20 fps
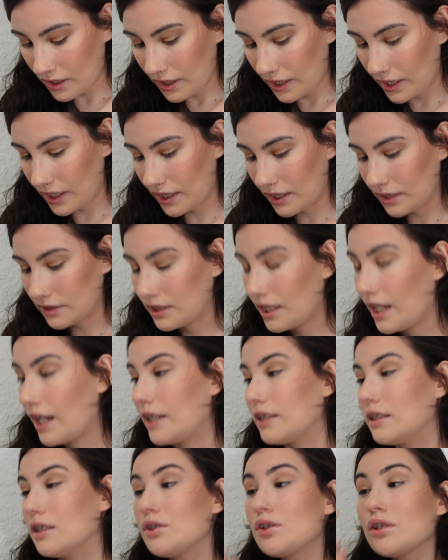and
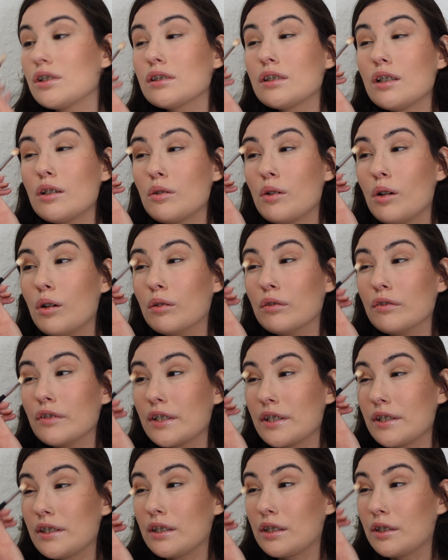kind of just go
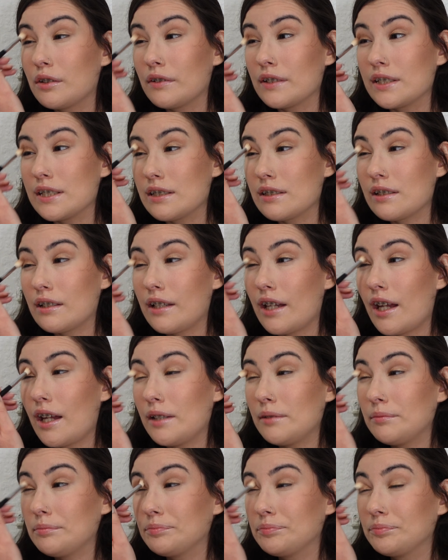over the crease
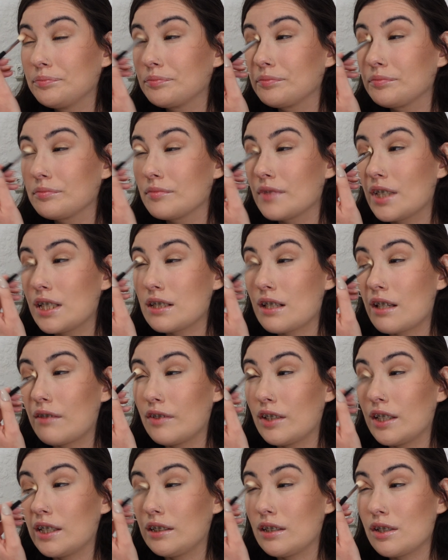again because I
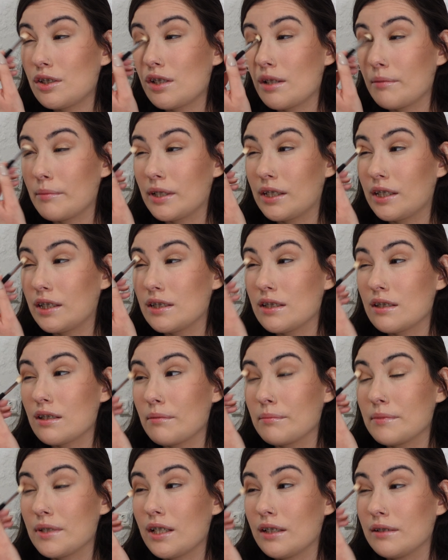feel like the shimmer can
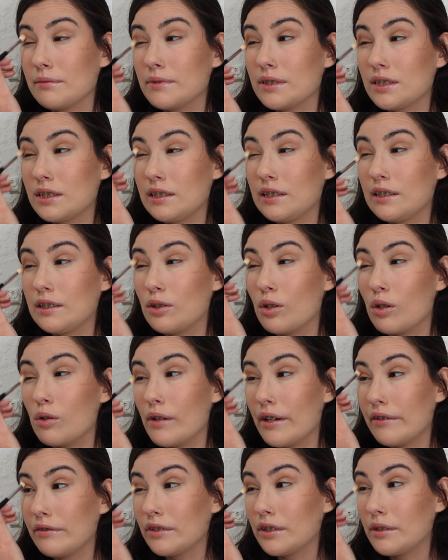sometimes go
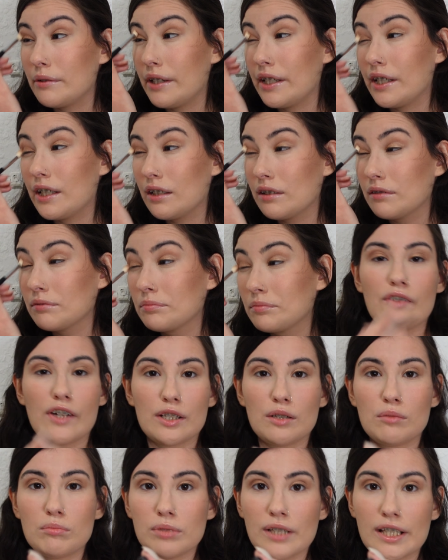everywhere. If I
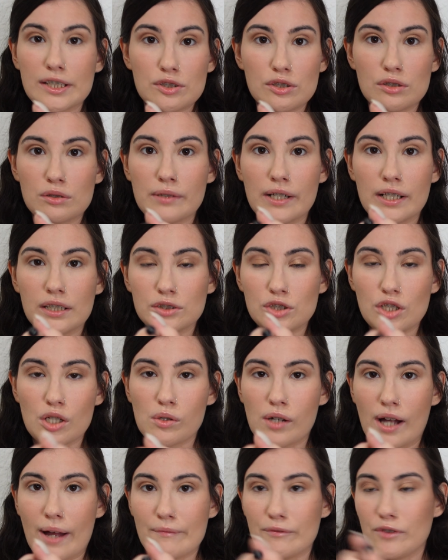don't blend too well, don't
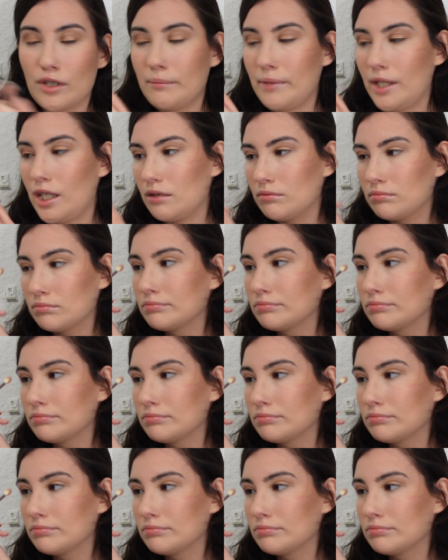come for me.